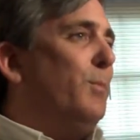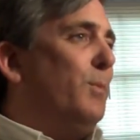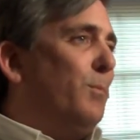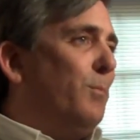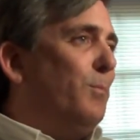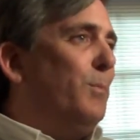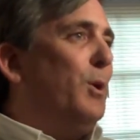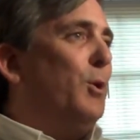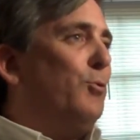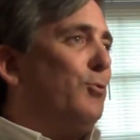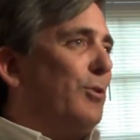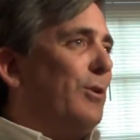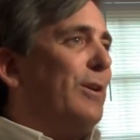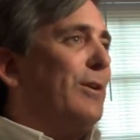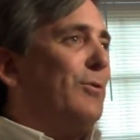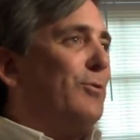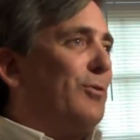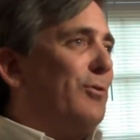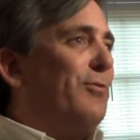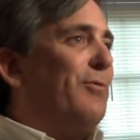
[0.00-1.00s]
Music
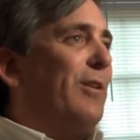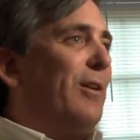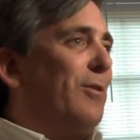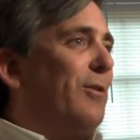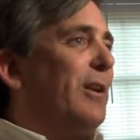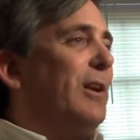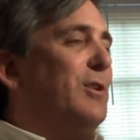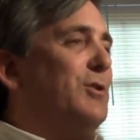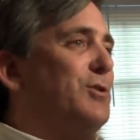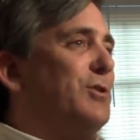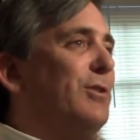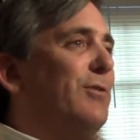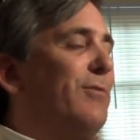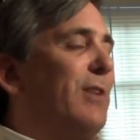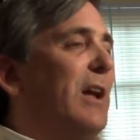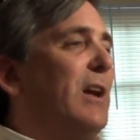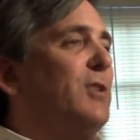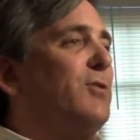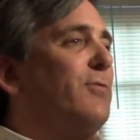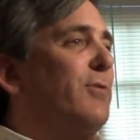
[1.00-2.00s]
is the foundation of
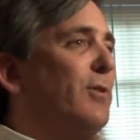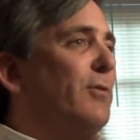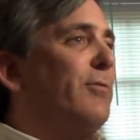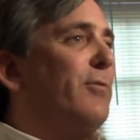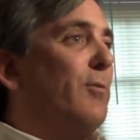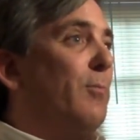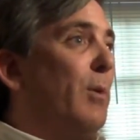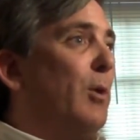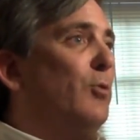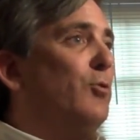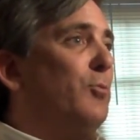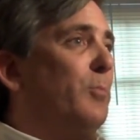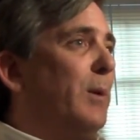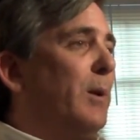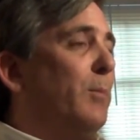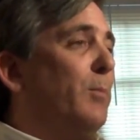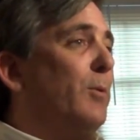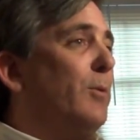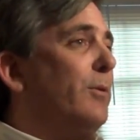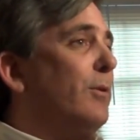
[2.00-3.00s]
Nashville for most
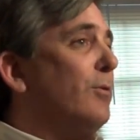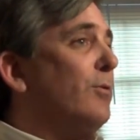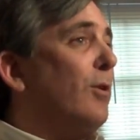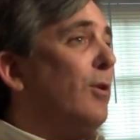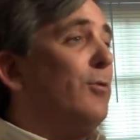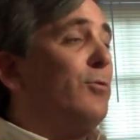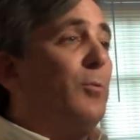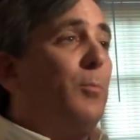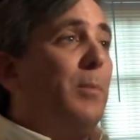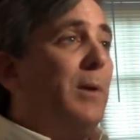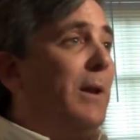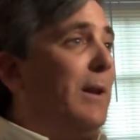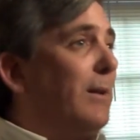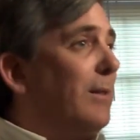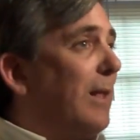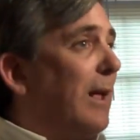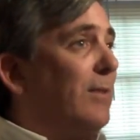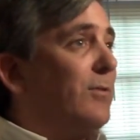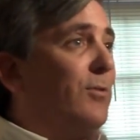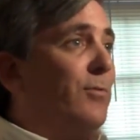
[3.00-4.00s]
people. There's also been
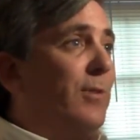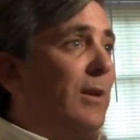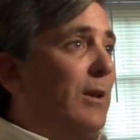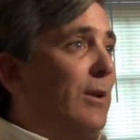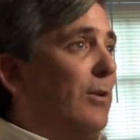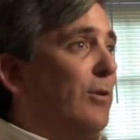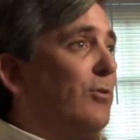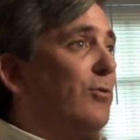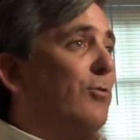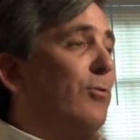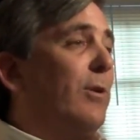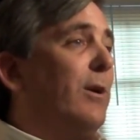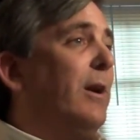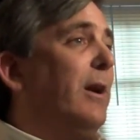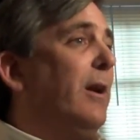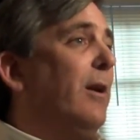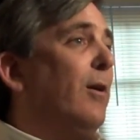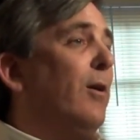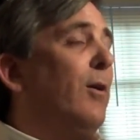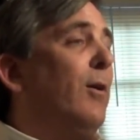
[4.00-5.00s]
lots of industry
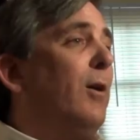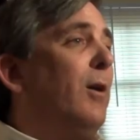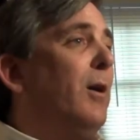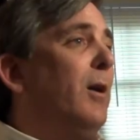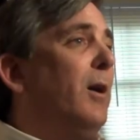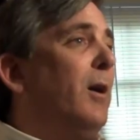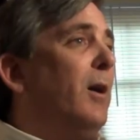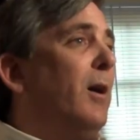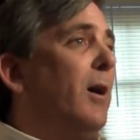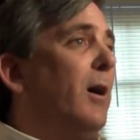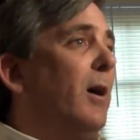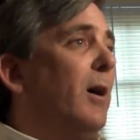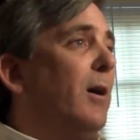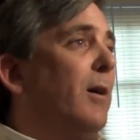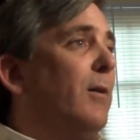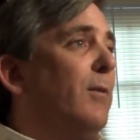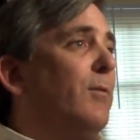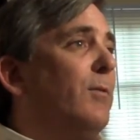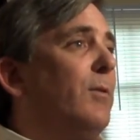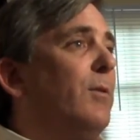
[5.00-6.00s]
here.
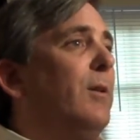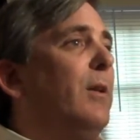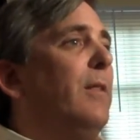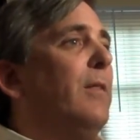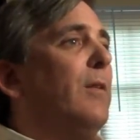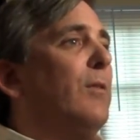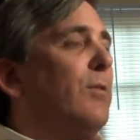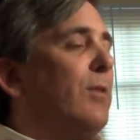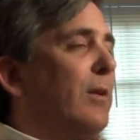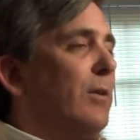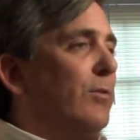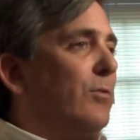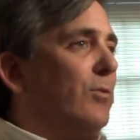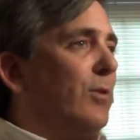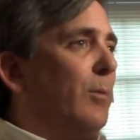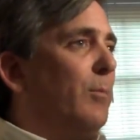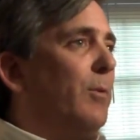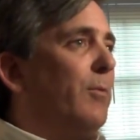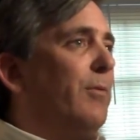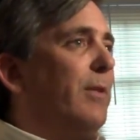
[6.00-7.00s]
In
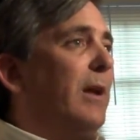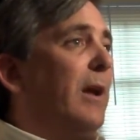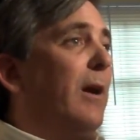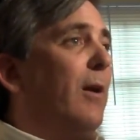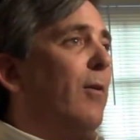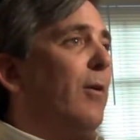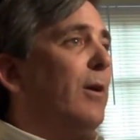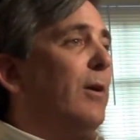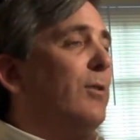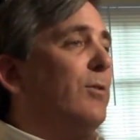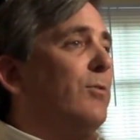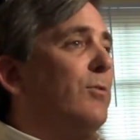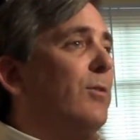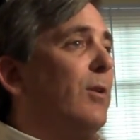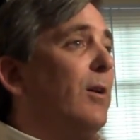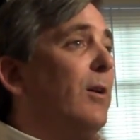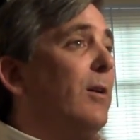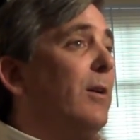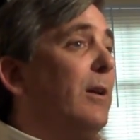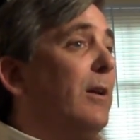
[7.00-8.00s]
some of the areas,
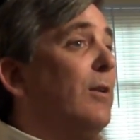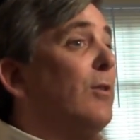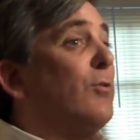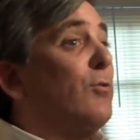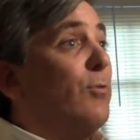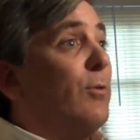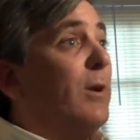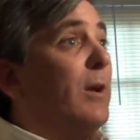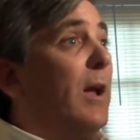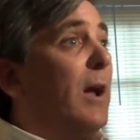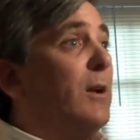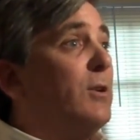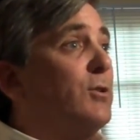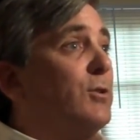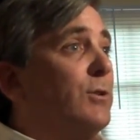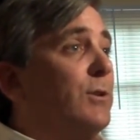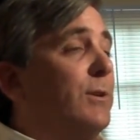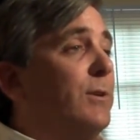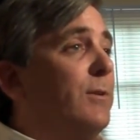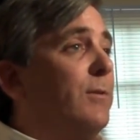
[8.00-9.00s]
industry
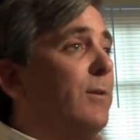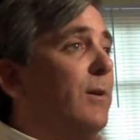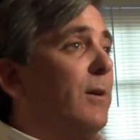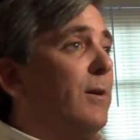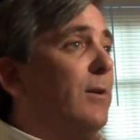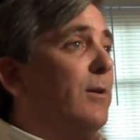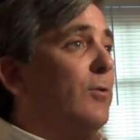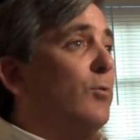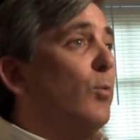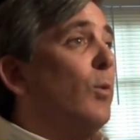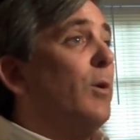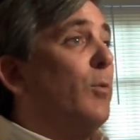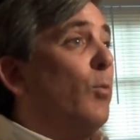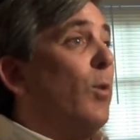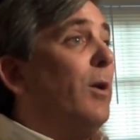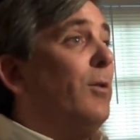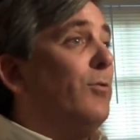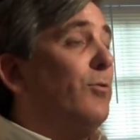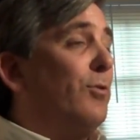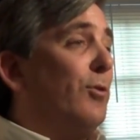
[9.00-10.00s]
actually is what
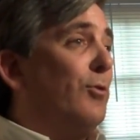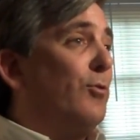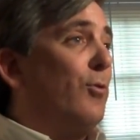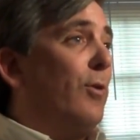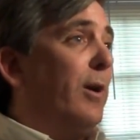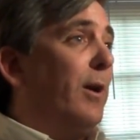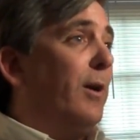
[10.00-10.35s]
runs the train